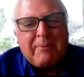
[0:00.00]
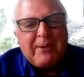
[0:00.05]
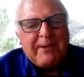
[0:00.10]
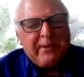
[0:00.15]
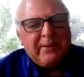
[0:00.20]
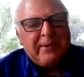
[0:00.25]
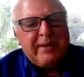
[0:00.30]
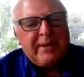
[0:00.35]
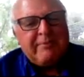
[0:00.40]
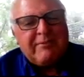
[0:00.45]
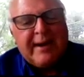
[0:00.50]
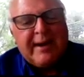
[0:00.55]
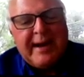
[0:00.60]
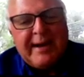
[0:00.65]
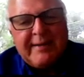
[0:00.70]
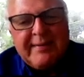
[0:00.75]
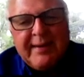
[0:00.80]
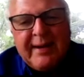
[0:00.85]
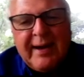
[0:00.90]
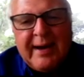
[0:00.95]
But we do
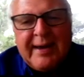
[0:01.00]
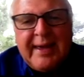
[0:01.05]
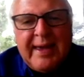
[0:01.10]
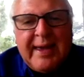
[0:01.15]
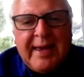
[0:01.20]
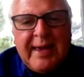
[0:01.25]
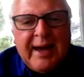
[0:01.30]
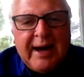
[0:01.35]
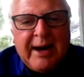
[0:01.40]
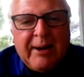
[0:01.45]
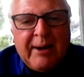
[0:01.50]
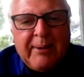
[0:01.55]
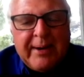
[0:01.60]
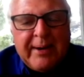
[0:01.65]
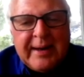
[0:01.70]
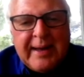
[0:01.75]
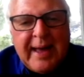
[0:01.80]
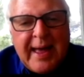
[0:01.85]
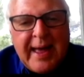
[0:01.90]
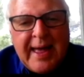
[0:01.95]
have grass hockey.
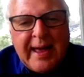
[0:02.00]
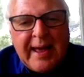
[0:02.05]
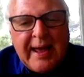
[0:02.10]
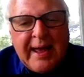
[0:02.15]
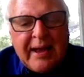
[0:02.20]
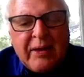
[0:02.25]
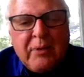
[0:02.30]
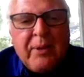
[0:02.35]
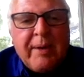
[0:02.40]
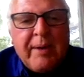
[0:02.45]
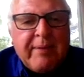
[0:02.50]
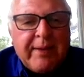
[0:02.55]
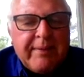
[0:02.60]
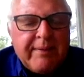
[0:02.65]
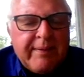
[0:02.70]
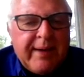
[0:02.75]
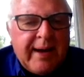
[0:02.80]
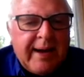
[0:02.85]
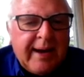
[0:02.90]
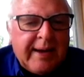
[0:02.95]
Our
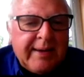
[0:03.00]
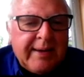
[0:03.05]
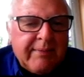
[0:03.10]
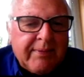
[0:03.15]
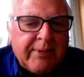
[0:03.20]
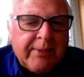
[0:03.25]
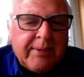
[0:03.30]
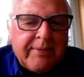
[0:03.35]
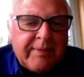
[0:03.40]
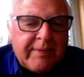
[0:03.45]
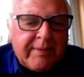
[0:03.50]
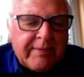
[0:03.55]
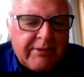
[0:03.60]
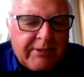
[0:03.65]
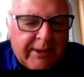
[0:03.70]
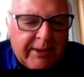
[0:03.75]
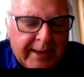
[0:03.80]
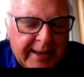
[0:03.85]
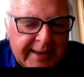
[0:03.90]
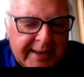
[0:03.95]
equivalent of hockey, of
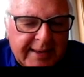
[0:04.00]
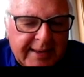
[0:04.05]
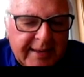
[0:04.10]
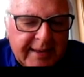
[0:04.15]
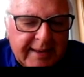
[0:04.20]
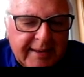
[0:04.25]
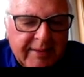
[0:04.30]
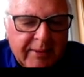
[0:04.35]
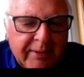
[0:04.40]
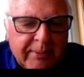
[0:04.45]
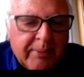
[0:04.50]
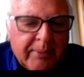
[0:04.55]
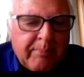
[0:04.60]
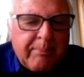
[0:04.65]
course, is cricket,